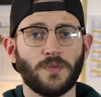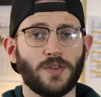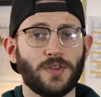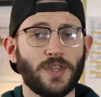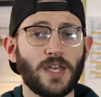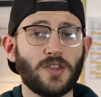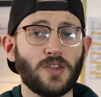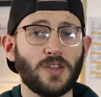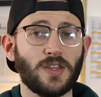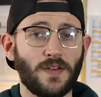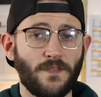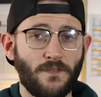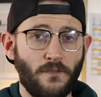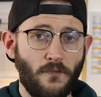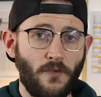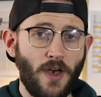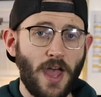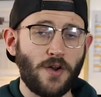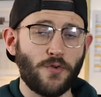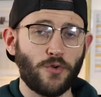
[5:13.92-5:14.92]
This is a
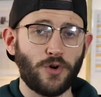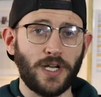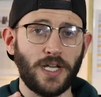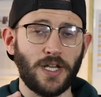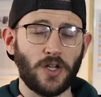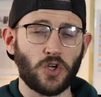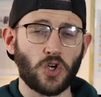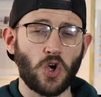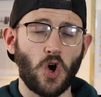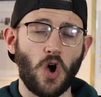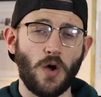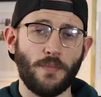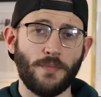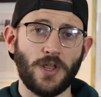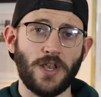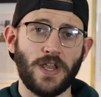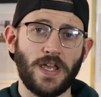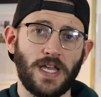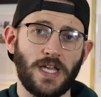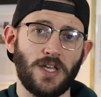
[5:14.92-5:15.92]
very
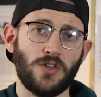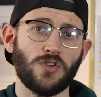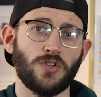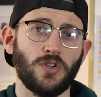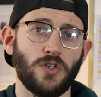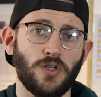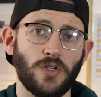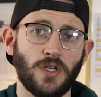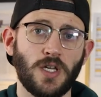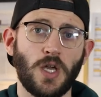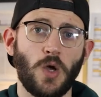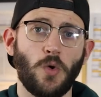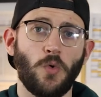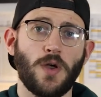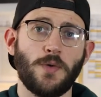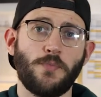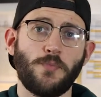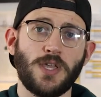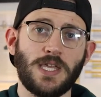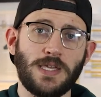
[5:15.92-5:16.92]
common issue
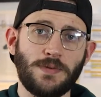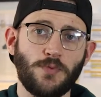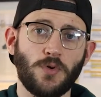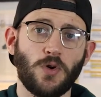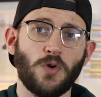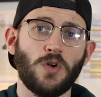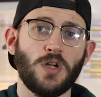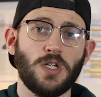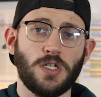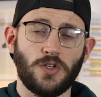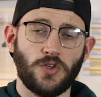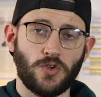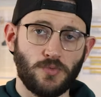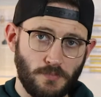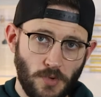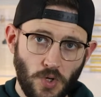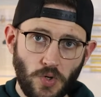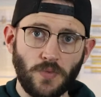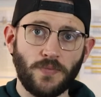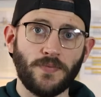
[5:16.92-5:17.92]
where people
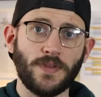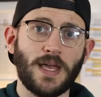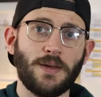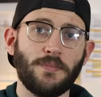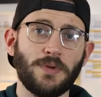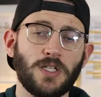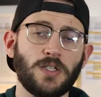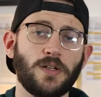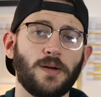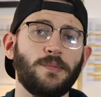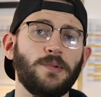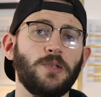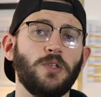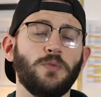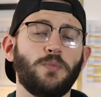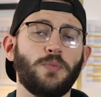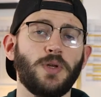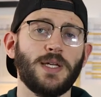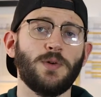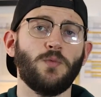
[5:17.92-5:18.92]
move the
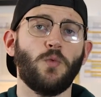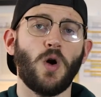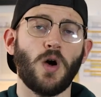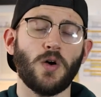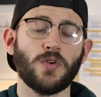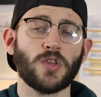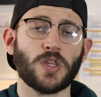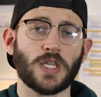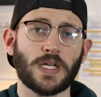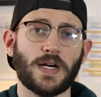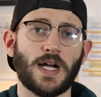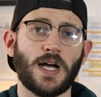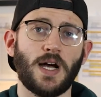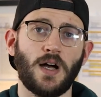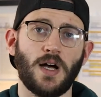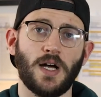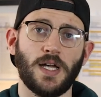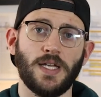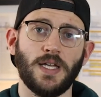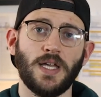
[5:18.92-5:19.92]
MEWP whilst they're at
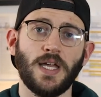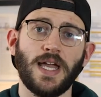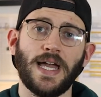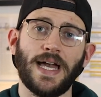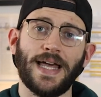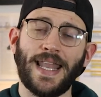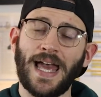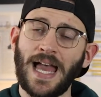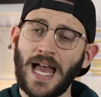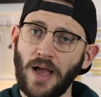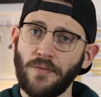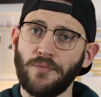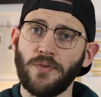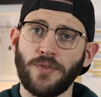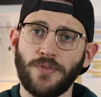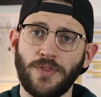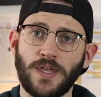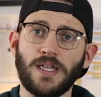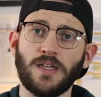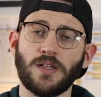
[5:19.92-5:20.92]
height, and have a
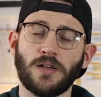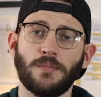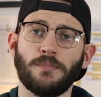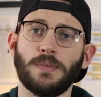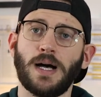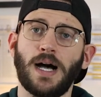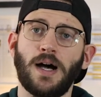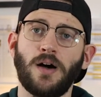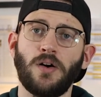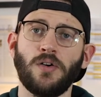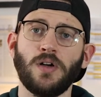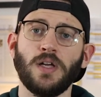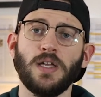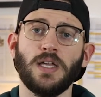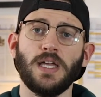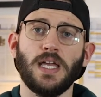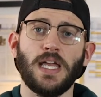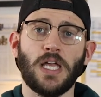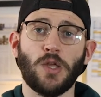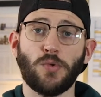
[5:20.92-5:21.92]
think about
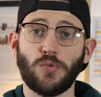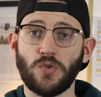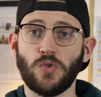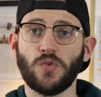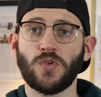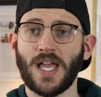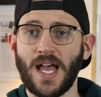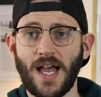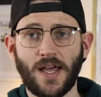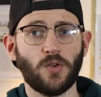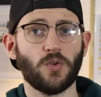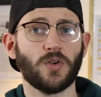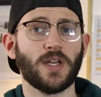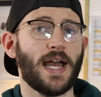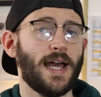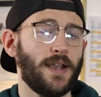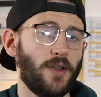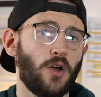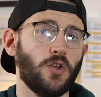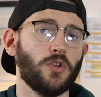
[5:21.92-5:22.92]
if you can or
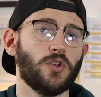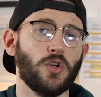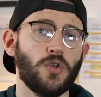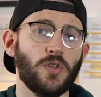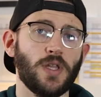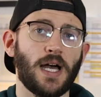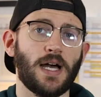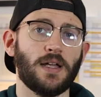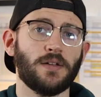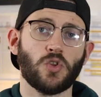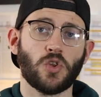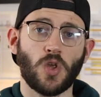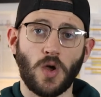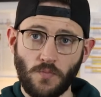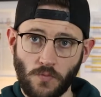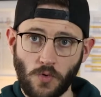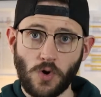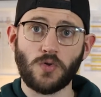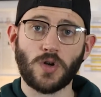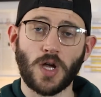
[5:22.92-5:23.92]
cannot do that.
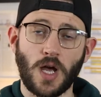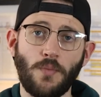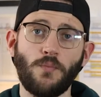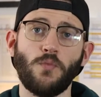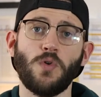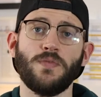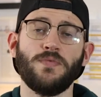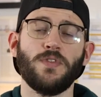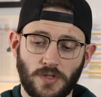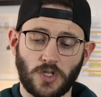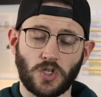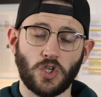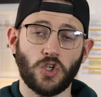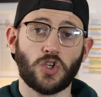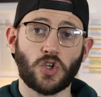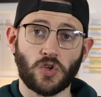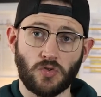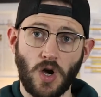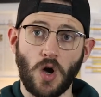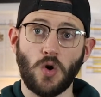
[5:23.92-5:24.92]
Some will come with the
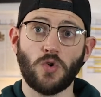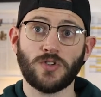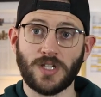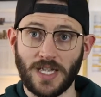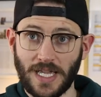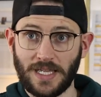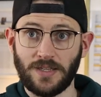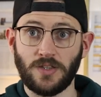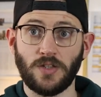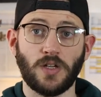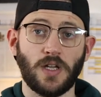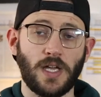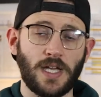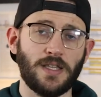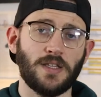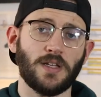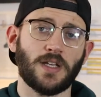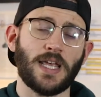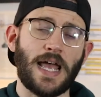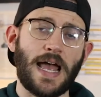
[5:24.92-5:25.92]
controls in
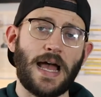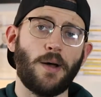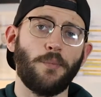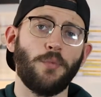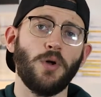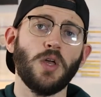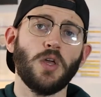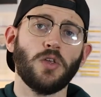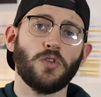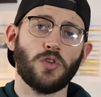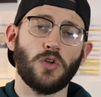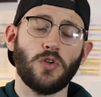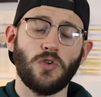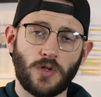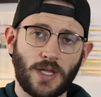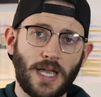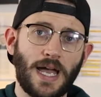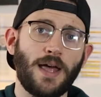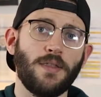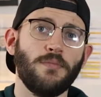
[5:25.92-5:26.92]
the cab so you
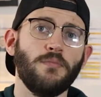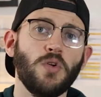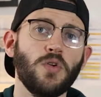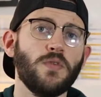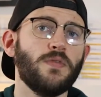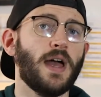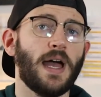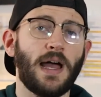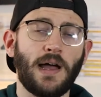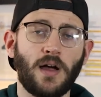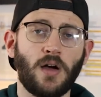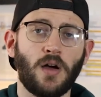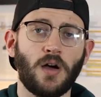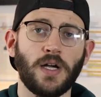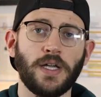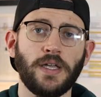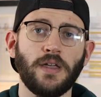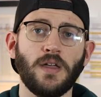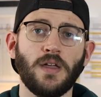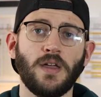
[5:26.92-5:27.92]
can move it at
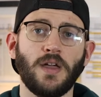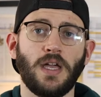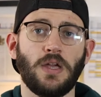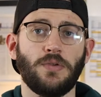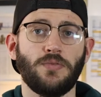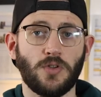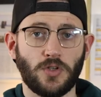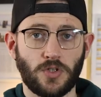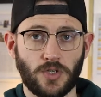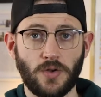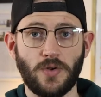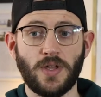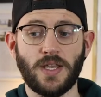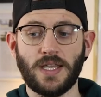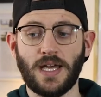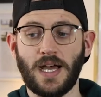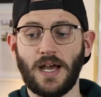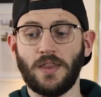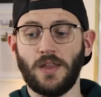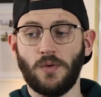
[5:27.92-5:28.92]
height. If you're doing
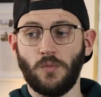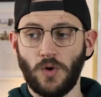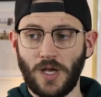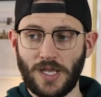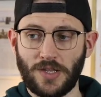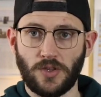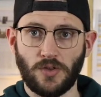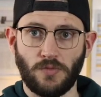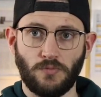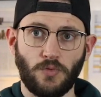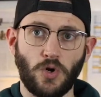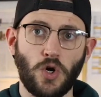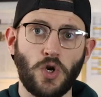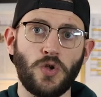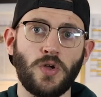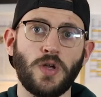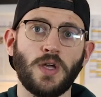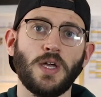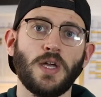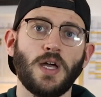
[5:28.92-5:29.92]
that, then where's the
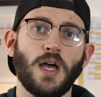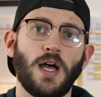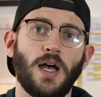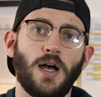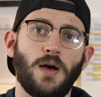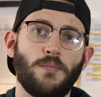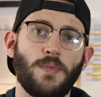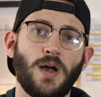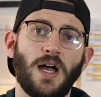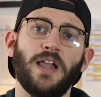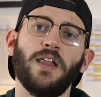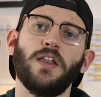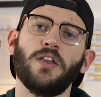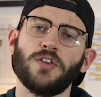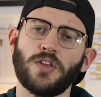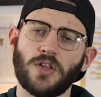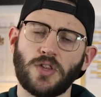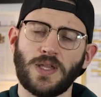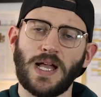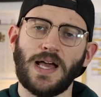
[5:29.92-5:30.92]
route? And
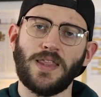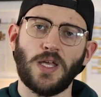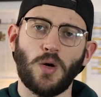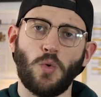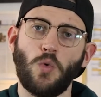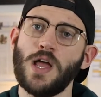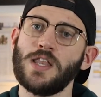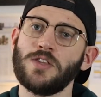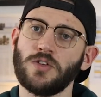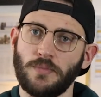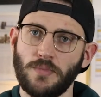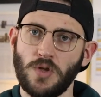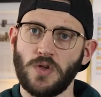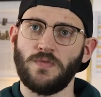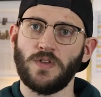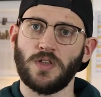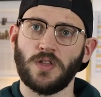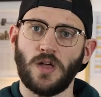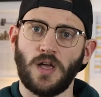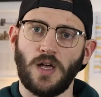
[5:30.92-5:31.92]
understand that when you're
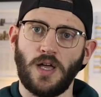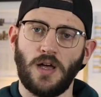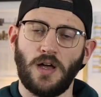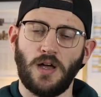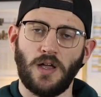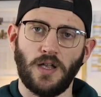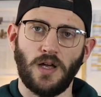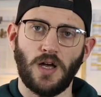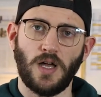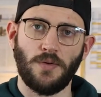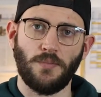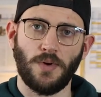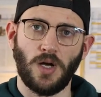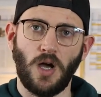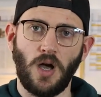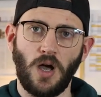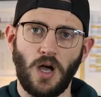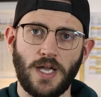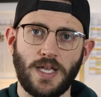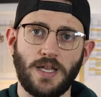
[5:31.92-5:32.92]
moving an item at
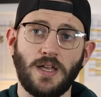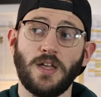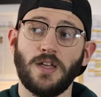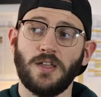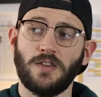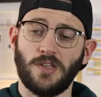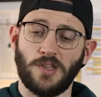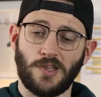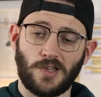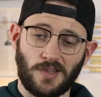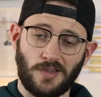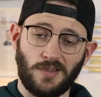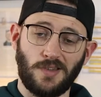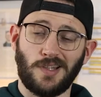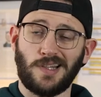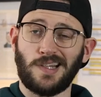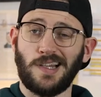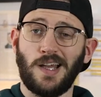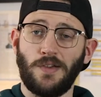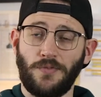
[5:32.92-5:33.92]
height,
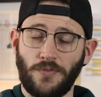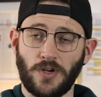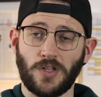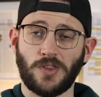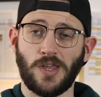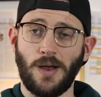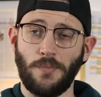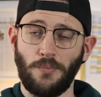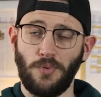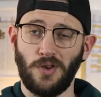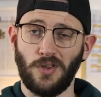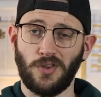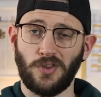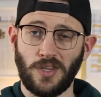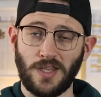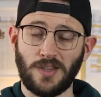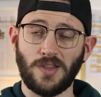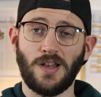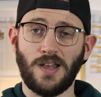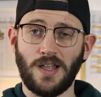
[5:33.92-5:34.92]
that's like, for example, a
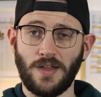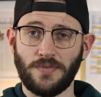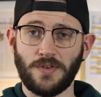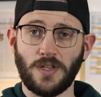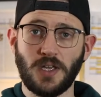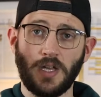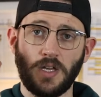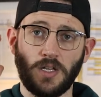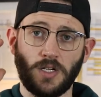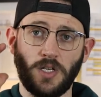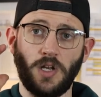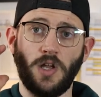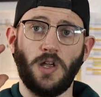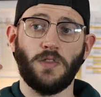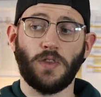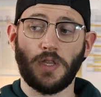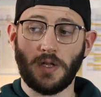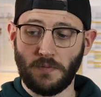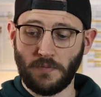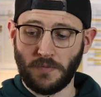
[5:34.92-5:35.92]
scissor lift, you know,
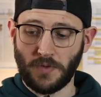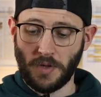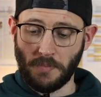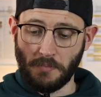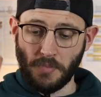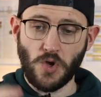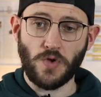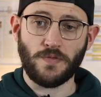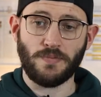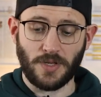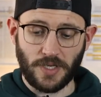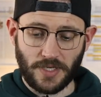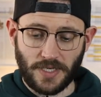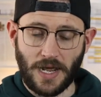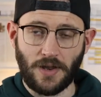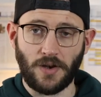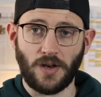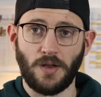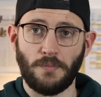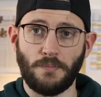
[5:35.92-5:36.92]
the movement
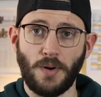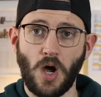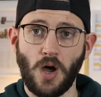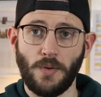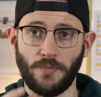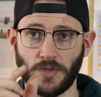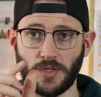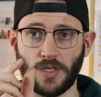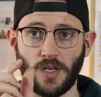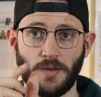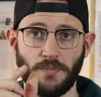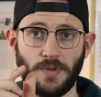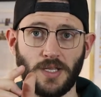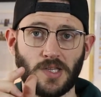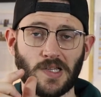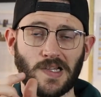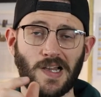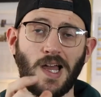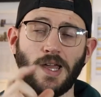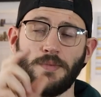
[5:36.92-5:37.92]
down at the bottom is going to be
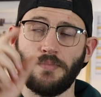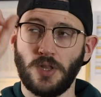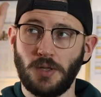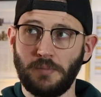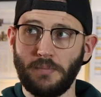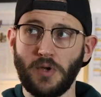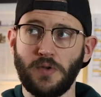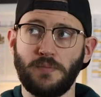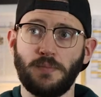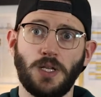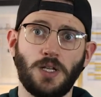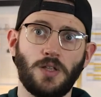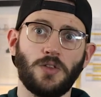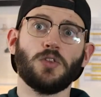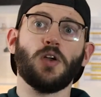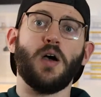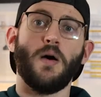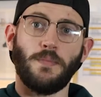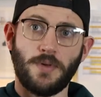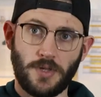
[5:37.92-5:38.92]
slight, but the movement at the
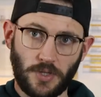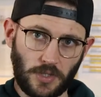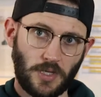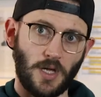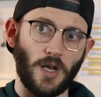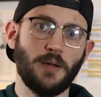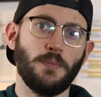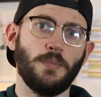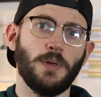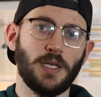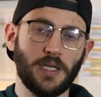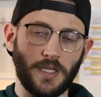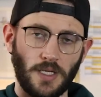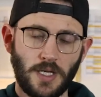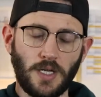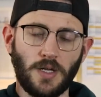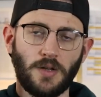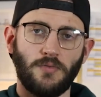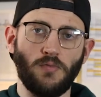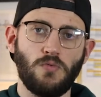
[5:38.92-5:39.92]
top is going to be
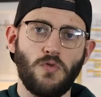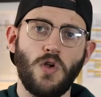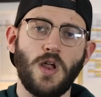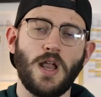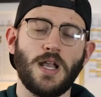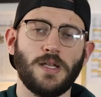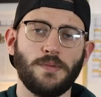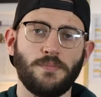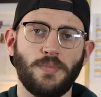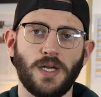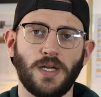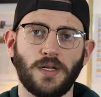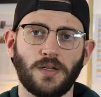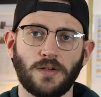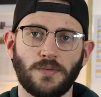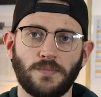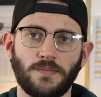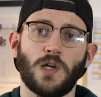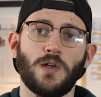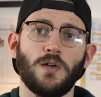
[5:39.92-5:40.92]
really big.
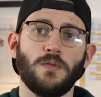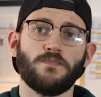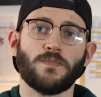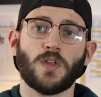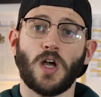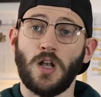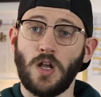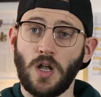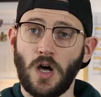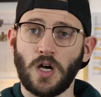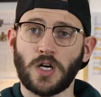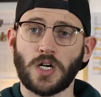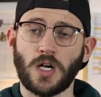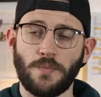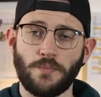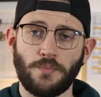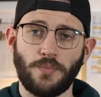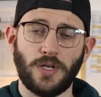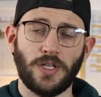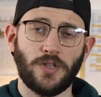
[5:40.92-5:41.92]
So a lot of
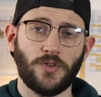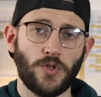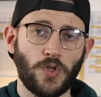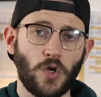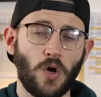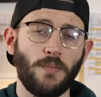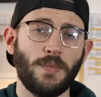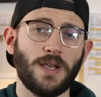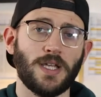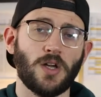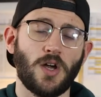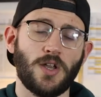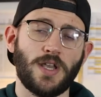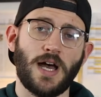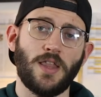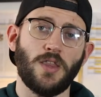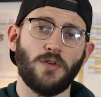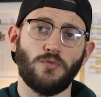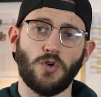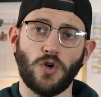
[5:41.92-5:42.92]
companies normally go
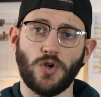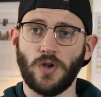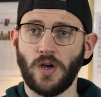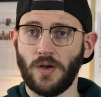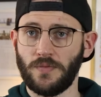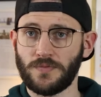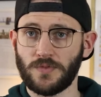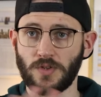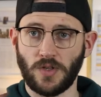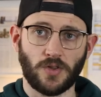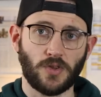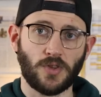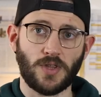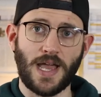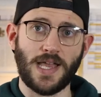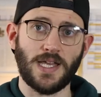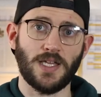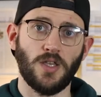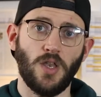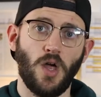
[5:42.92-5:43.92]
down the route of just
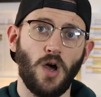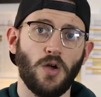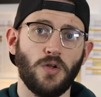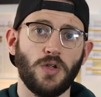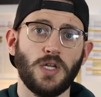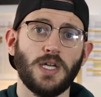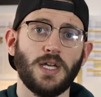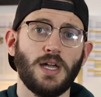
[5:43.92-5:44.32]
saying no.